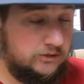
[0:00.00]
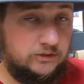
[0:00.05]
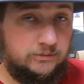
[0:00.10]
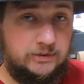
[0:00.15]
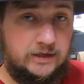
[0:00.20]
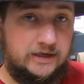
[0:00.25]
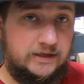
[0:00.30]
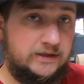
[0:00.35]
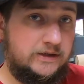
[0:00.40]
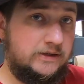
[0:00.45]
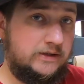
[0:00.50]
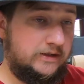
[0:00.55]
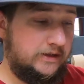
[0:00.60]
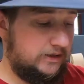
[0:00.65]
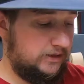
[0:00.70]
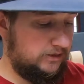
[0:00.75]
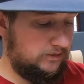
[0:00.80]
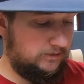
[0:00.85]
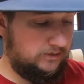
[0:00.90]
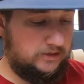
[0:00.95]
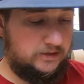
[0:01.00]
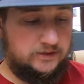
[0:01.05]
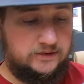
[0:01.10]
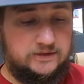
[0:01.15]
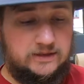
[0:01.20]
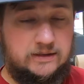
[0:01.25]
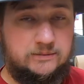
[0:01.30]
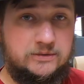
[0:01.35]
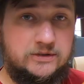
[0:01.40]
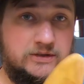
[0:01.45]
we're back here again.
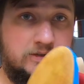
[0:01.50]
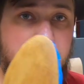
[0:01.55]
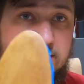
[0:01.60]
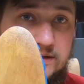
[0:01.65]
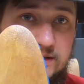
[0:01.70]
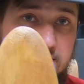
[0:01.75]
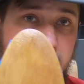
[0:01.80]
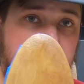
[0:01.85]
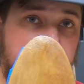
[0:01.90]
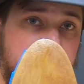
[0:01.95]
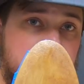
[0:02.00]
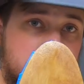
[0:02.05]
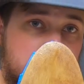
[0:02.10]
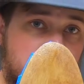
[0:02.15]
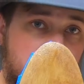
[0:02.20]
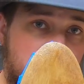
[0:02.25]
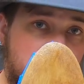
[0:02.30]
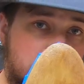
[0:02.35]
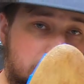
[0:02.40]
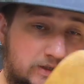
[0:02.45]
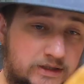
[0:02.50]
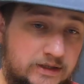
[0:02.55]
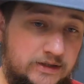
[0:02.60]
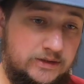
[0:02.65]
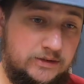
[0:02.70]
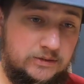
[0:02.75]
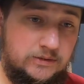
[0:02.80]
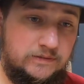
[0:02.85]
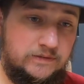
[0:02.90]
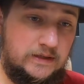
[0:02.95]
Time to stick these soles
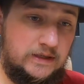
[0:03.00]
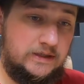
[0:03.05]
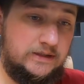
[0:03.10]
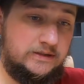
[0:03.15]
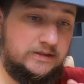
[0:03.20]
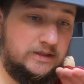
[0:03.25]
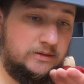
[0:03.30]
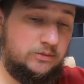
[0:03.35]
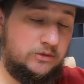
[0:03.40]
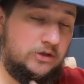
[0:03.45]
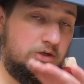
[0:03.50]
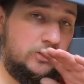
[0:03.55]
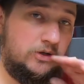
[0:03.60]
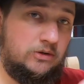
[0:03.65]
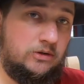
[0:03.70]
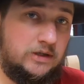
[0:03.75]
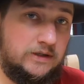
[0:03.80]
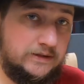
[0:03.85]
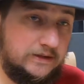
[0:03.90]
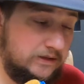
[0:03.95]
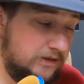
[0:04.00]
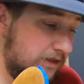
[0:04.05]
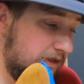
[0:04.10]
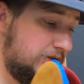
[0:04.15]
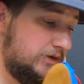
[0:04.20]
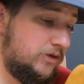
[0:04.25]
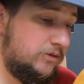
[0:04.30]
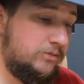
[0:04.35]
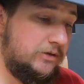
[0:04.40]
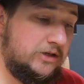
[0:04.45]
together. We've got double coat on the
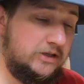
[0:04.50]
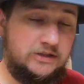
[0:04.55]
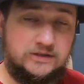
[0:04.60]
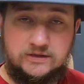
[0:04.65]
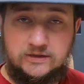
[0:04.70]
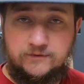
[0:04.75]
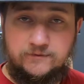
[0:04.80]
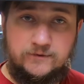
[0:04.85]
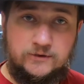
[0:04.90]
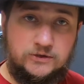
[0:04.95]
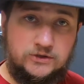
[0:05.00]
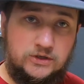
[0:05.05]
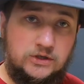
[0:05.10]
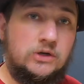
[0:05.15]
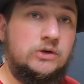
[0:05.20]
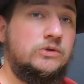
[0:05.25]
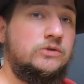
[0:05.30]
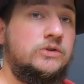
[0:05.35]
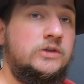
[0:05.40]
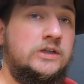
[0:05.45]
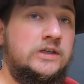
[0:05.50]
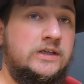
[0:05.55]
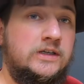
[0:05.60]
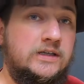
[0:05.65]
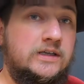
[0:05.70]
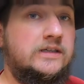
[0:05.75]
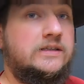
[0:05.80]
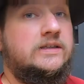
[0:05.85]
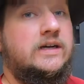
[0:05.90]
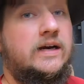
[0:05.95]
leather because the first coat
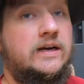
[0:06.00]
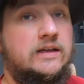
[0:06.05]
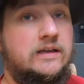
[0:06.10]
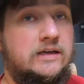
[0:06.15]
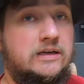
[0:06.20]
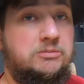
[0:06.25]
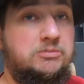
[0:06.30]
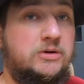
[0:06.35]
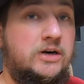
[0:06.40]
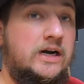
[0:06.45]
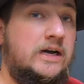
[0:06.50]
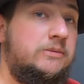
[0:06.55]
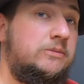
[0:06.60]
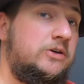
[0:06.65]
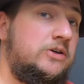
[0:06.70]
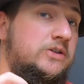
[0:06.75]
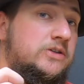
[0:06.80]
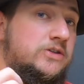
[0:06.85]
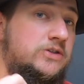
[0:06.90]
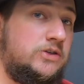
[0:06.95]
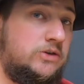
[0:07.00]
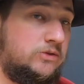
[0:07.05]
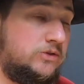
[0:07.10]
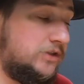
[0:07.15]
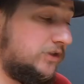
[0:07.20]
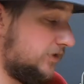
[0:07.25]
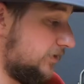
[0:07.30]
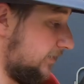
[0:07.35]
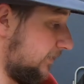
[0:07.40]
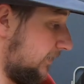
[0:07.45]
is kind of like a primer. It's soaked
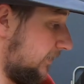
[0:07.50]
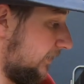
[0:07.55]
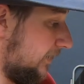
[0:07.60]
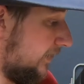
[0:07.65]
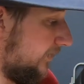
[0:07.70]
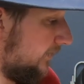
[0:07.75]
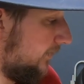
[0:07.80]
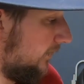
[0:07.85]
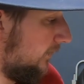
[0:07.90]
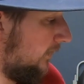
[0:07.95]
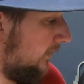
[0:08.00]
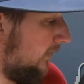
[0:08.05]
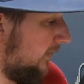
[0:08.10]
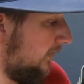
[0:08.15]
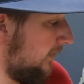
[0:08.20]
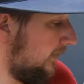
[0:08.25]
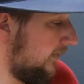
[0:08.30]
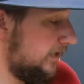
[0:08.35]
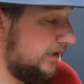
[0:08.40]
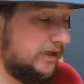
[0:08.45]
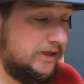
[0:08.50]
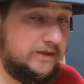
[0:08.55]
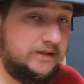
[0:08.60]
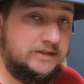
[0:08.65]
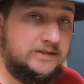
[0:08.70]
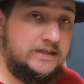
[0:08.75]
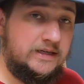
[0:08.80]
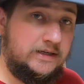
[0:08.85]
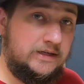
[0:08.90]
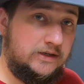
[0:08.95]
into the leather, and the
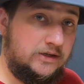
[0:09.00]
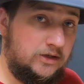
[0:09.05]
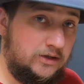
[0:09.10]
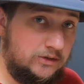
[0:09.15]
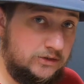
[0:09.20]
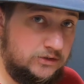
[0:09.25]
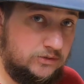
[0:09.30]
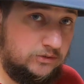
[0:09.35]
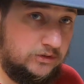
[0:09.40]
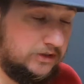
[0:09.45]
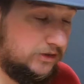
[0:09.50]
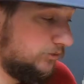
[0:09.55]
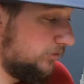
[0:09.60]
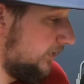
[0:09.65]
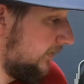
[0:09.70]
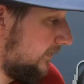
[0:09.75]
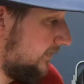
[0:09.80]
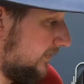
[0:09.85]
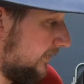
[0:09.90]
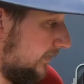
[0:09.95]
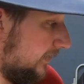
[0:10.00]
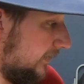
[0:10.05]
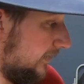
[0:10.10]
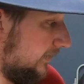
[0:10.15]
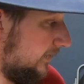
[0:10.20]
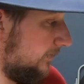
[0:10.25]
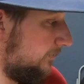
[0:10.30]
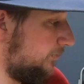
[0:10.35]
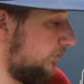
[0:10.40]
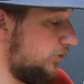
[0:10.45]
second coat is really what
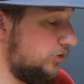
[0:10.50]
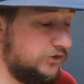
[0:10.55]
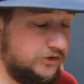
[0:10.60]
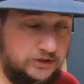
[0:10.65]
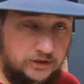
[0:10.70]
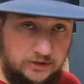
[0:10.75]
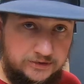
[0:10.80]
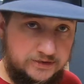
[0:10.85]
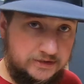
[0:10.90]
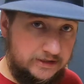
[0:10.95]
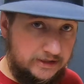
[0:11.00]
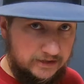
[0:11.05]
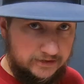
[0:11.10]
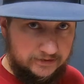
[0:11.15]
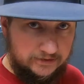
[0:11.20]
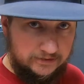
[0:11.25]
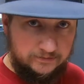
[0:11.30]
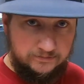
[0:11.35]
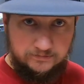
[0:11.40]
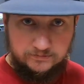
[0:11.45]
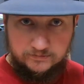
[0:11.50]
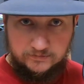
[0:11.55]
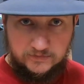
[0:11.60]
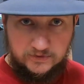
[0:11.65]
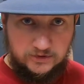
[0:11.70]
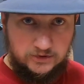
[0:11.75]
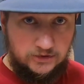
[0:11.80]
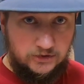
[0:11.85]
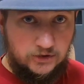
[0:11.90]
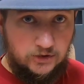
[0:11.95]
pulls it all together.
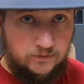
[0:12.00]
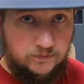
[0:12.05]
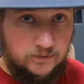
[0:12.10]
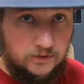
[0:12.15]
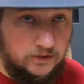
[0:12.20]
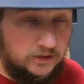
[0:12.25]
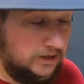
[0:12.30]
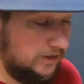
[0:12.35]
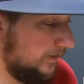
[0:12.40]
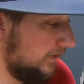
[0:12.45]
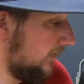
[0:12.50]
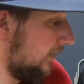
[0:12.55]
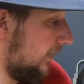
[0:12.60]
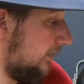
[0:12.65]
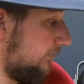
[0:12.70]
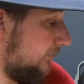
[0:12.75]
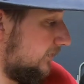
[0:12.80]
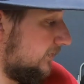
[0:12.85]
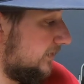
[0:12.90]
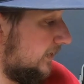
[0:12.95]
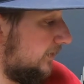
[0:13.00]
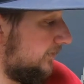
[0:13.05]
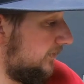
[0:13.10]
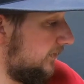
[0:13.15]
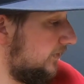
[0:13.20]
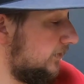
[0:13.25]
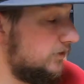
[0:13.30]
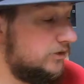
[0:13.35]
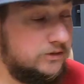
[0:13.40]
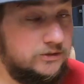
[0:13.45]
Good note for a lot of the cobblers out
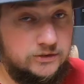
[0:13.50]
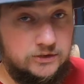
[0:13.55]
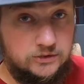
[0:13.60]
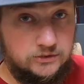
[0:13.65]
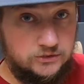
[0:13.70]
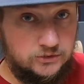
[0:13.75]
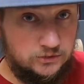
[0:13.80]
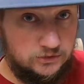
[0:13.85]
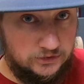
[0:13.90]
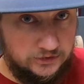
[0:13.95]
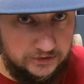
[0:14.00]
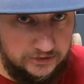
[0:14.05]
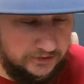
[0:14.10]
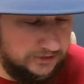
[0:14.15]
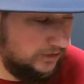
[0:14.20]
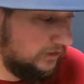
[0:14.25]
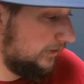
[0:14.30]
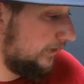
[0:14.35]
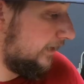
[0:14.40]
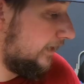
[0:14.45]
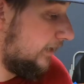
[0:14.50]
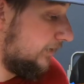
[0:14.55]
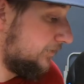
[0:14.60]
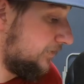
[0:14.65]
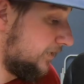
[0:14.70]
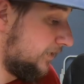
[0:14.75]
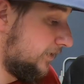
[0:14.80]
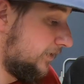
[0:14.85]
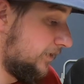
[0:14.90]
there, or those who are just starting out.